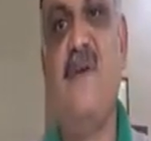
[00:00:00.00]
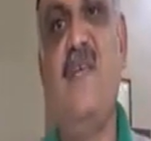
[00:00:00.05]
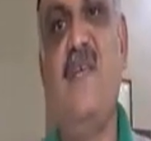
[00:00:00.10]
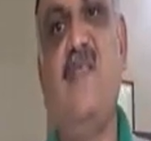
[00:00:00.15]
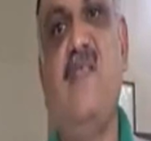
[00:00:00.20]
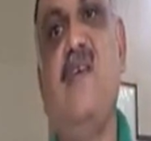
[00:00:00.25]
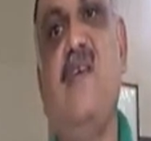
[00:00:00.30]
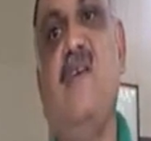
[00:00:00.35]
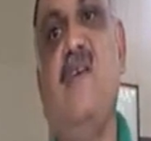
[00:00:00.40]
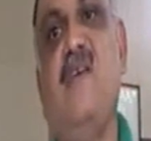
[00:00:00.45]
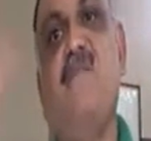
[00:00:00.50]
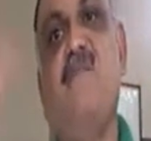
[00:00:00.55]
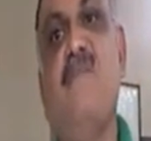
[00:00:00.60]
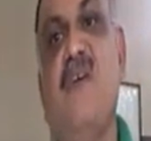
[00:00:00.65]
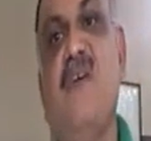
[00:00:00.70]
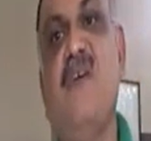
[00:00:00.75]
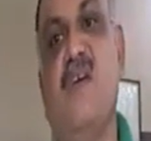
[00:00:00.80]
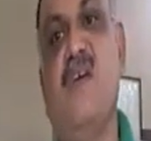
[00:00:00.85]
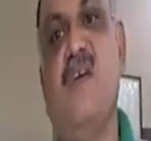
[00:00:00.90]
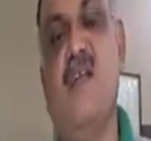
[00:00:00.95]
We think
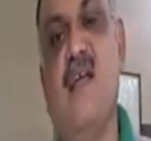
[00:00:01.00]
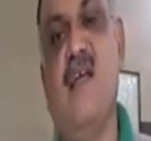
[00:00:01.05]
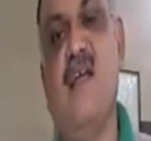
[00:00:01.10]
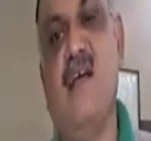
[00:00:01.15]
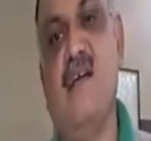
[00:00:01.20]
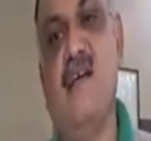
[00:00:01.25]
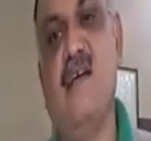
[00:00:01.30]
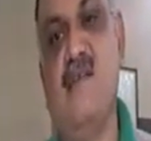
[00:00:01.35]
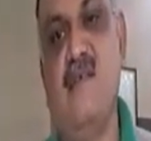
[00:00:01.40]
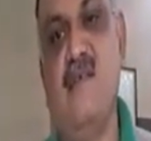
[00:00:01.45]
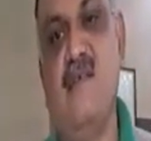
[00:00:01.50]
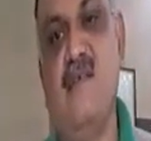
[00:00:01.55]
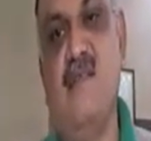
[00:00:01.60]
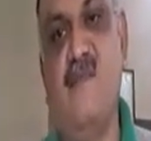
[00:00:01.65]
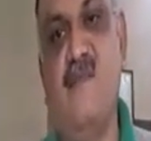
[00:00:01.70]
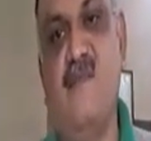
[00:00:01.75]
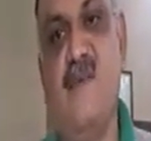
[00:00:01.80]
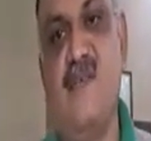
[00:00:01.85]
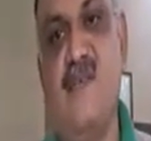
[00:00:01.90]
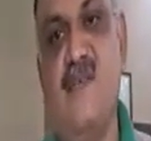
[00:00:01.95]
big, like
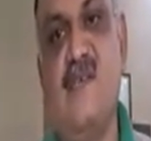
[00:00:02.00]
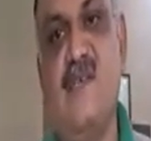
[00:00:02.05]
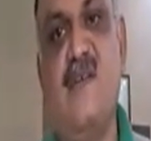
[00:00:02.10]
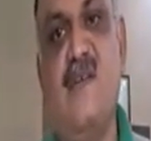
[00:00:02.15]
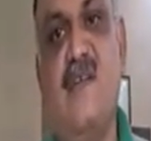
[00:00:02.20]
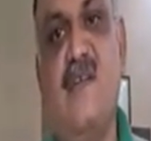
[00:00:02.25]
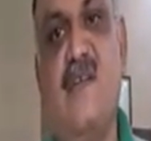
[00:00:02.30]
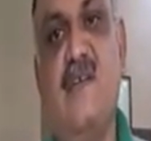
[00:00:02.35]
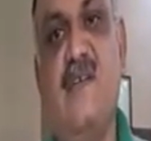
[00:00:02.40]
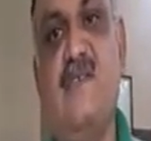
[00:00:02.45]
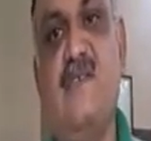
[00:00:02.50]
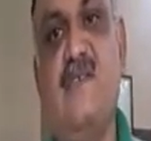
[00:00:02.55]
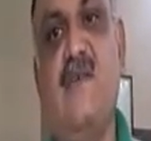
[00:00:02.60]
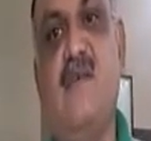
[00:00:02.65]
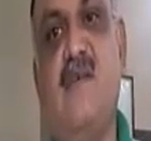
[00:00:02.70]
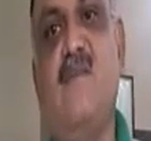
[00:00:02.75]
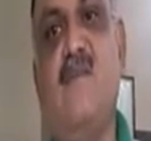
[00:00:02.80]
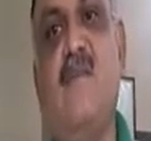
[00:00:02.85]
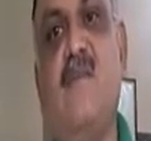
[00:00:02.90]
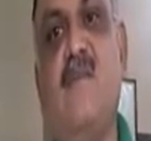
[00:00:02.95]
the person
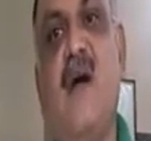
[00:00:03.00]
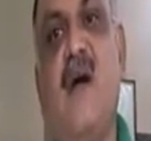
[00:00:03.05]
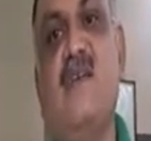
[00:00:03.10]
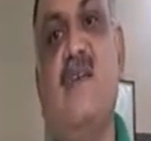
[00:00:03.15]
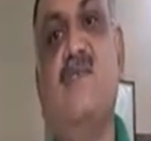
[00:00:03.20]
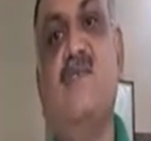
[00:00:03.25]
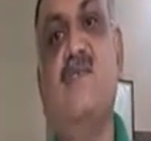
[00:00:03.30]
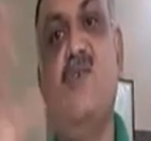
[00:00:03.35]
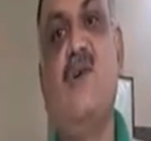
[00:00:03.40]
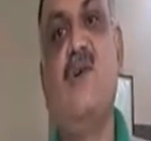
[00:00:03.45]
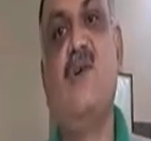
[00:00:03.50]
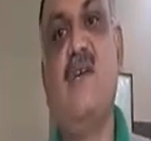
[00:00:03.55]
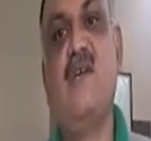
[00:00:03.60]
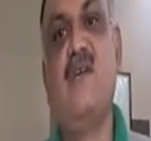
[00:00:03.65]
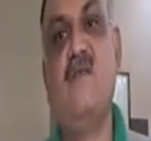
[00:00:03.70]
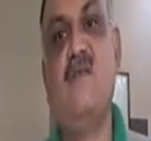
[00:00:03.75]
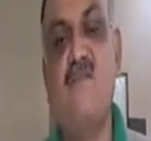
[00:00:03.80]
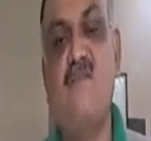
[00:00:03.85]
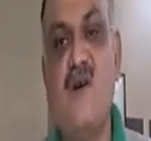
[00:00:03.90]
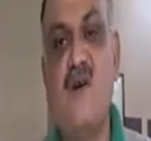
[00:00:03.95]
needs some
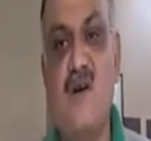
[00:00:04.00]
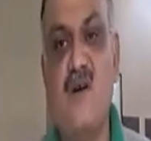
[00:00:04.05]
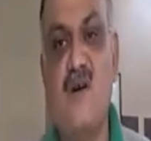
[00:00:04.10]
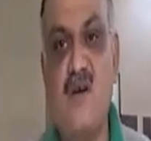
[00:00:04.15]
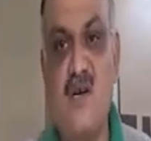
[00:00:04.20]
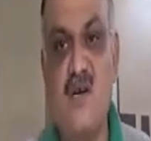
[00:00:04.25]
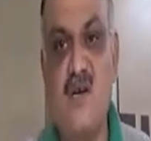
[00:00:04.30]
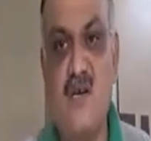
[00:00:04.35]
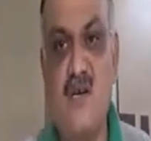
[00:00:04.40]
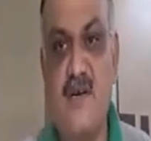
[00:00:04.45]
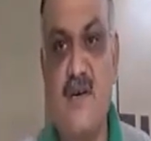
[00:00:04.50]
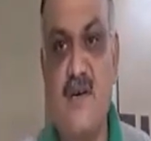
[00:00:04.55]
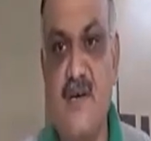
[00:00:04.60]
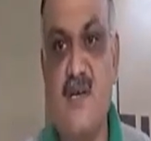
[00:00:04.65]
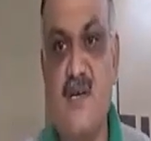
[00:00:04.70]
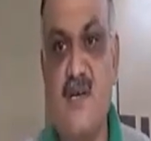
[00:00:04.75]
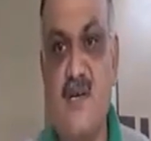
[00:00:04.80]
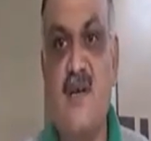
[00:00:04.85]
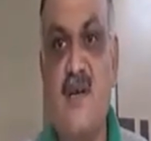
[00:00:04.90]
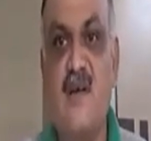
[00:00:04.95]
exotic bird
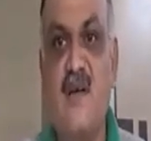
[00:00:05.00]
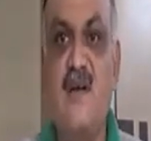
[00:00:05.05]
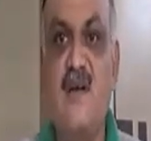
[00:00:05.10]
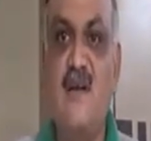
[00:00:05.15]
or